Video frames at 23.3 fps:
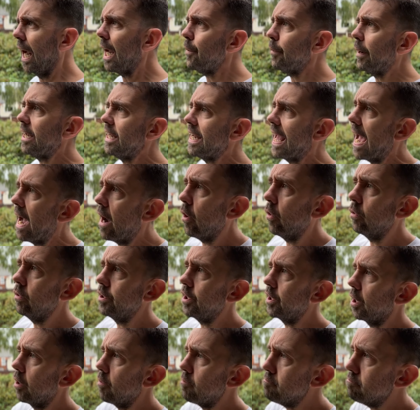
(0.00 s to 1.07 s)
Anyway, now,
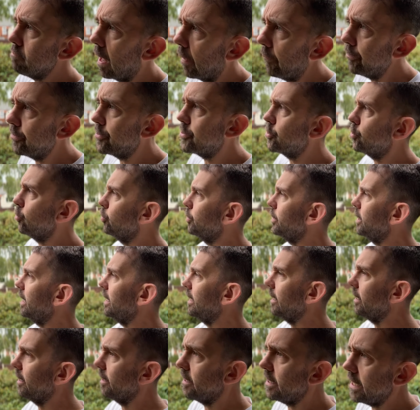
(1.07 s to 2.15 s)
you know, months or
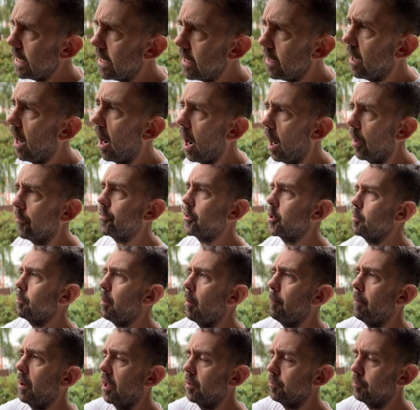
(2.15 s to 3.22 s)
nearly a year after the
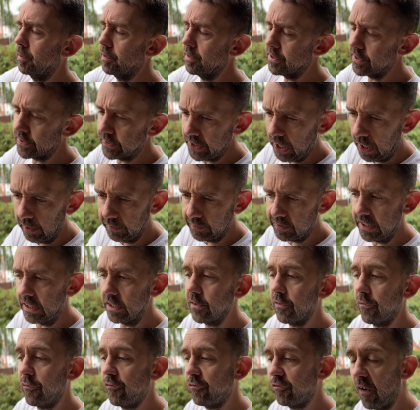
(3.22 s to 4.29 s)
bombardment
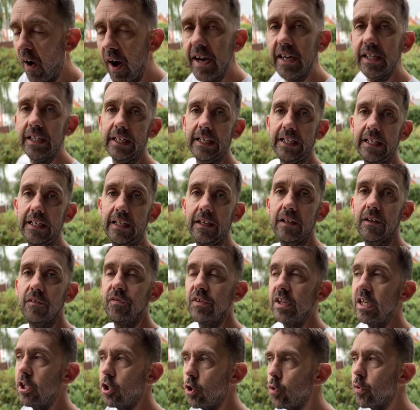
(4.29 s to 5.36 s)
started, finally,
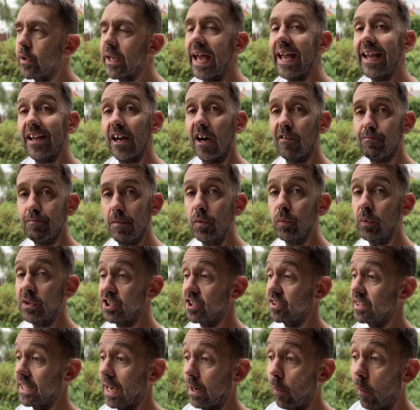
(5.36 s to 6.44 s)
the UK government, which
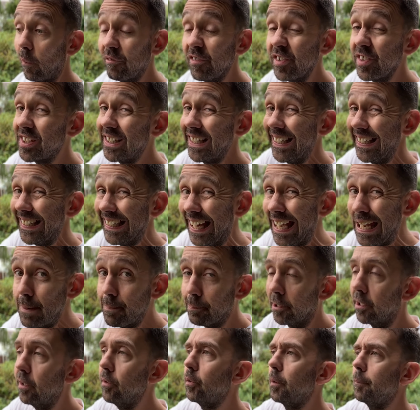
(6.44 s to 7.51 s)
is now obviously
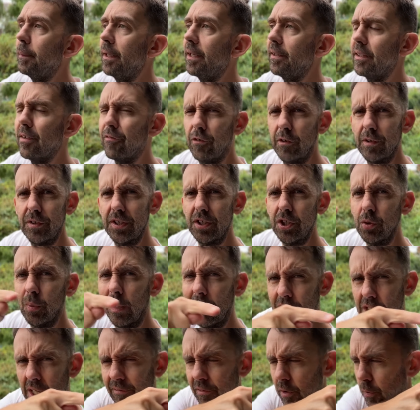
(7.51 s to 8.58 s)
Labour, would be a different
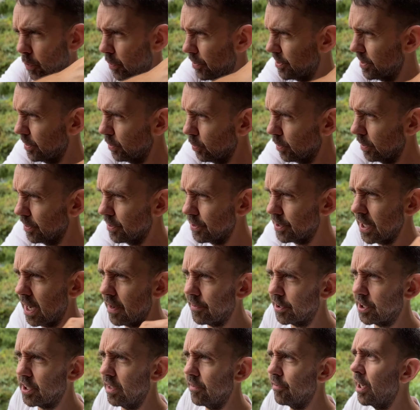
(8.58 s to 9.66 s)
situation if it was still
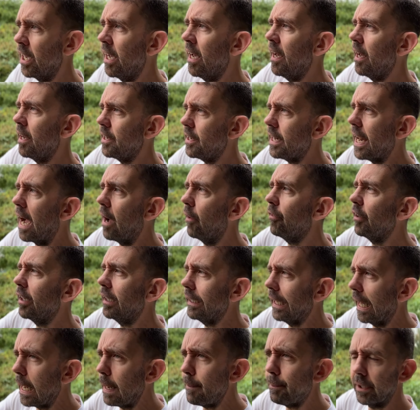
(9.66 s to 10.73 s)
Conservative. Now the
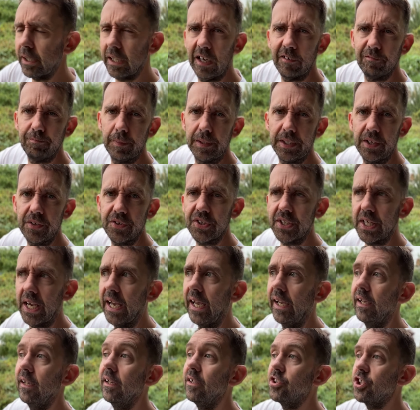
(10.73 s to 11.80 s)
Labour government is
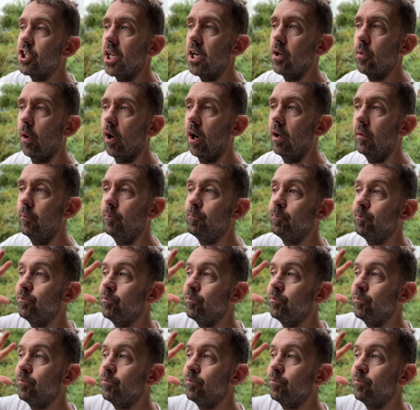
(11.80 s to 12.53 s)
saying, do you know what?